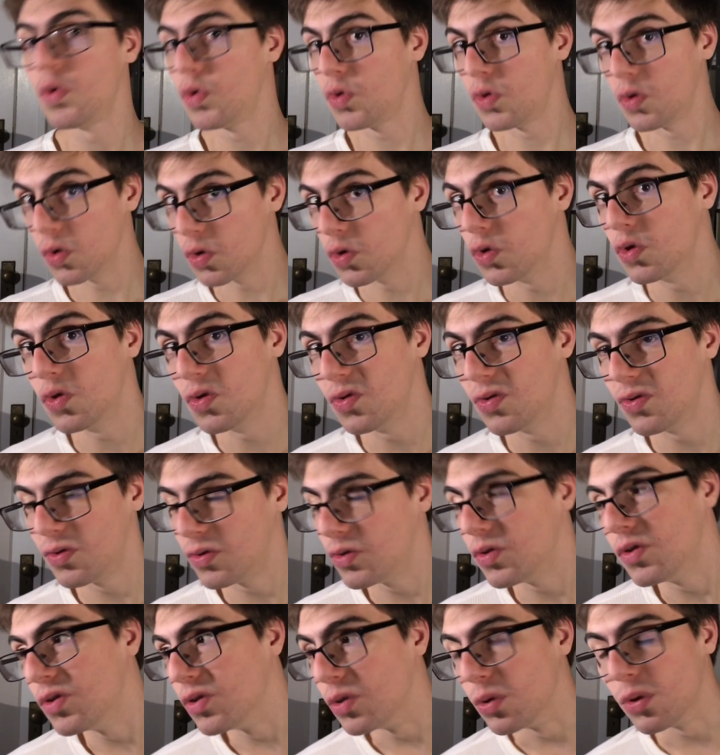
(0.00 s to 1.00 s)
to
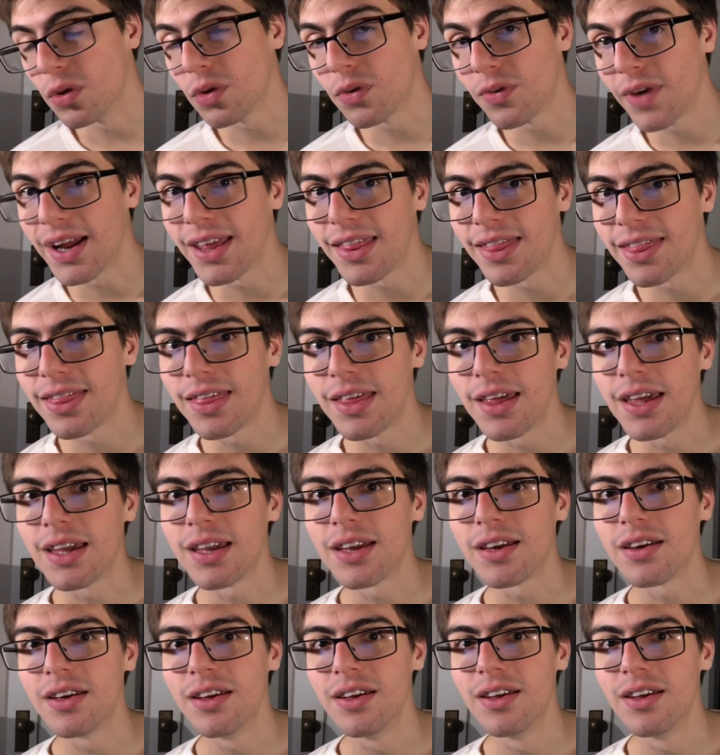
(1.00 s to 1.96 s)
do the right thing,